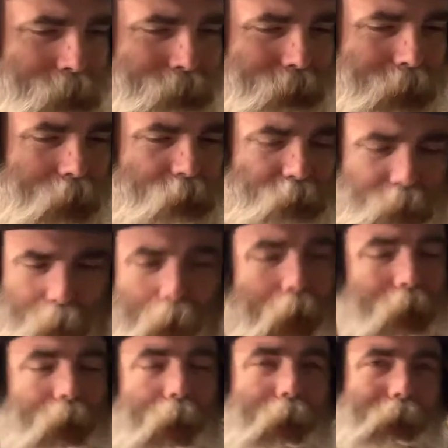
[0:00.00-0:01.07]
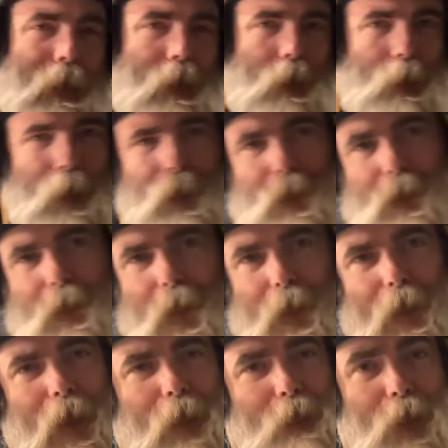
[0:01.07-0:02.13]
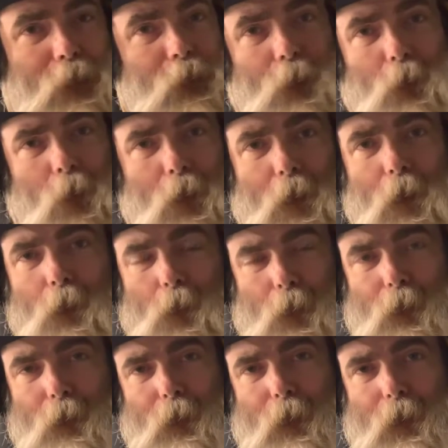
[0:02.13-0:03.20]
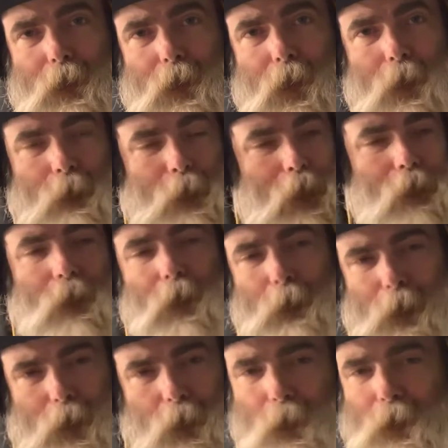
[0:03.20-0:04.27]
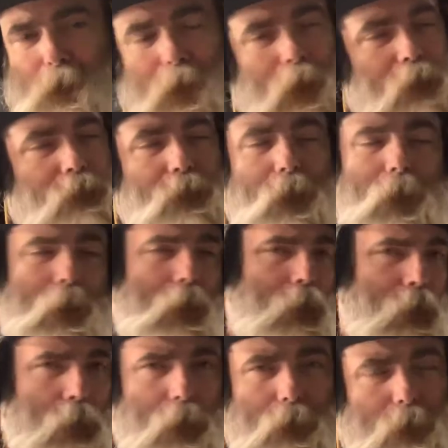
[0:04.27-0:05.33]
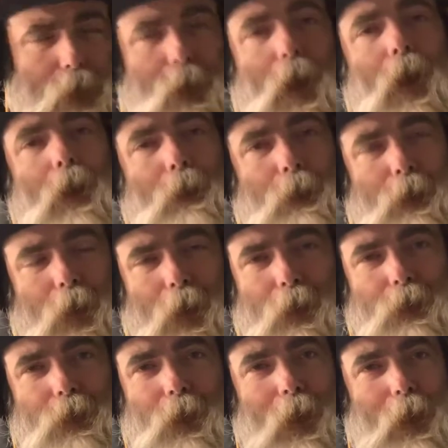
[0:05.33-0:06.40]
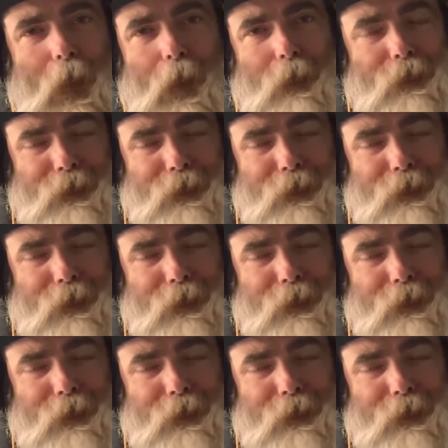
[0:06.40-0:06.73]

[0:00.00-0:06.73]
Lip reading: Friday is a busy day. I'm not sure what all we're gonna get done, but I'm gonna be going live all the time on Friday.